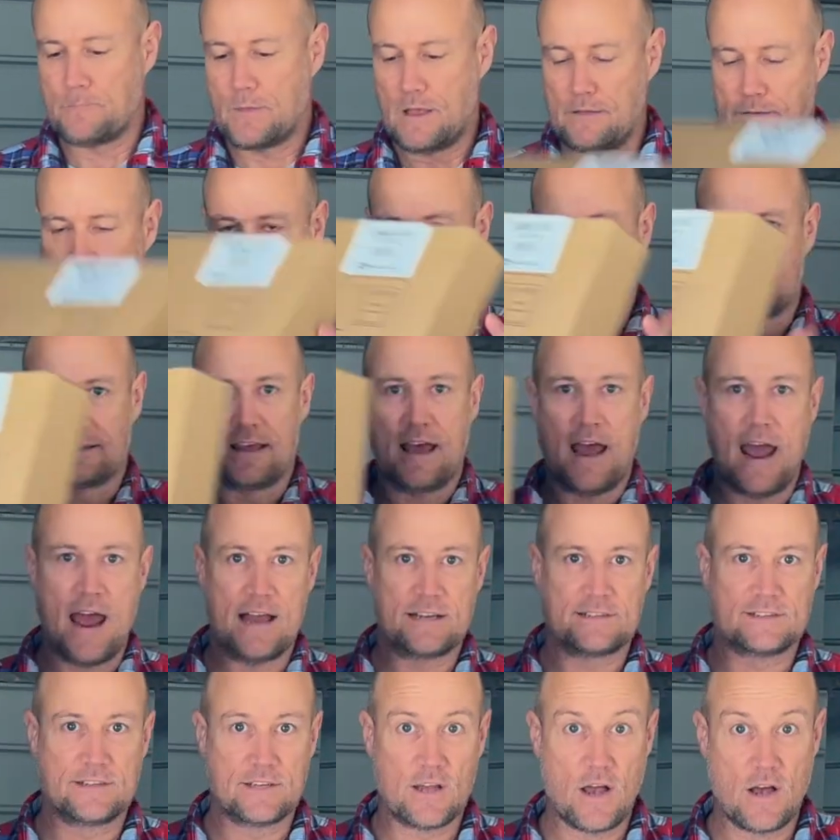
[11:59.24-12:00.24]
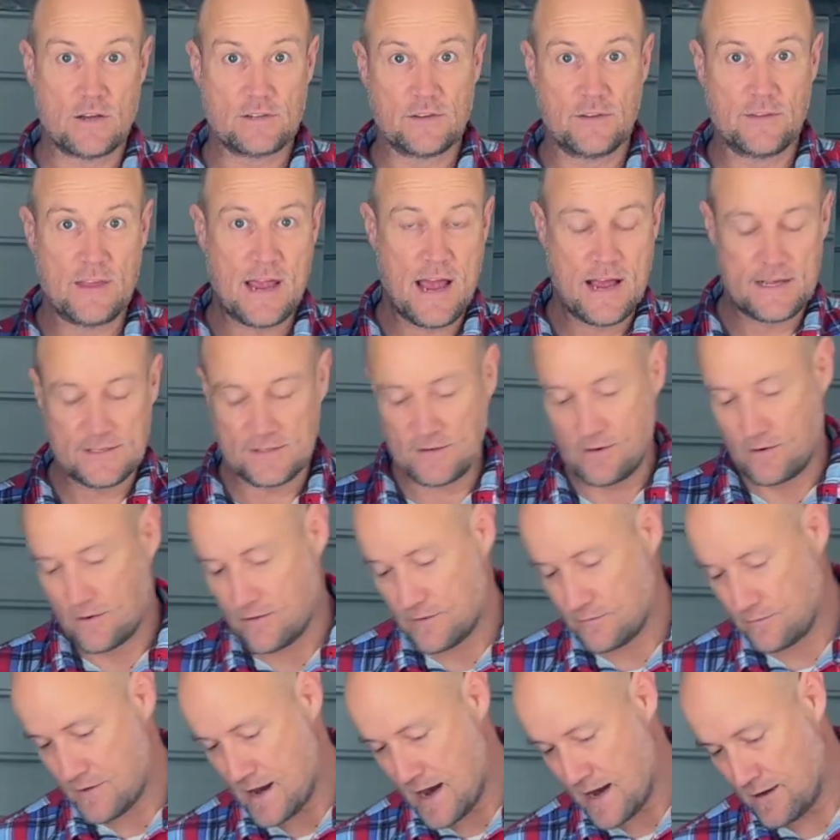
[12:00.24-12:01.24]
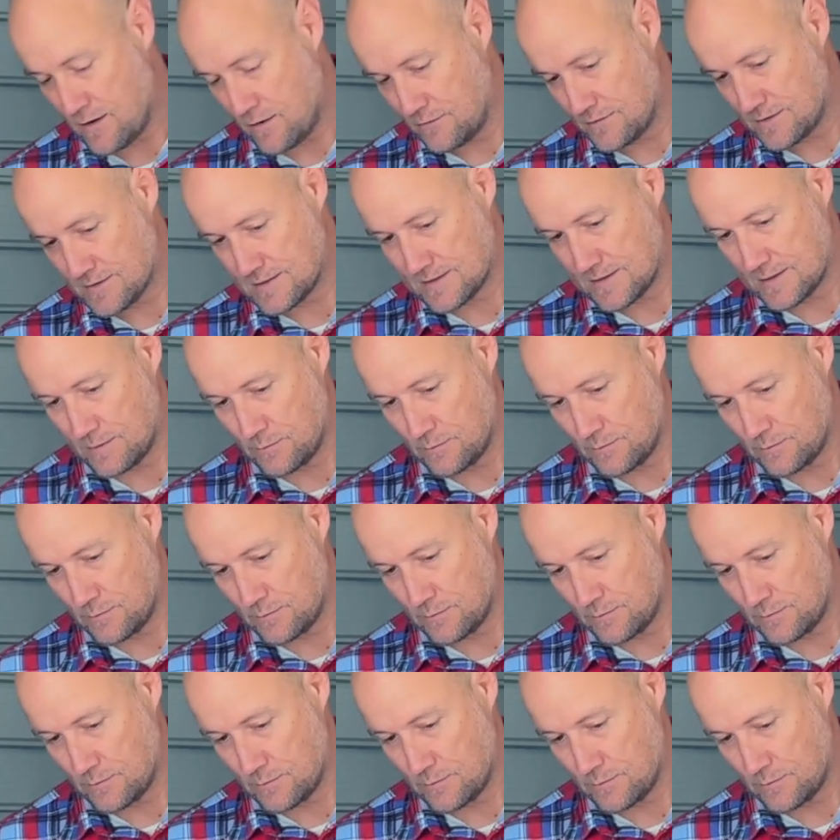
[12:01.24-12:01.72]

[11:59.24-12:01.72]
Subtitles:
That's the hatch that goes on the outside of the van. Obviously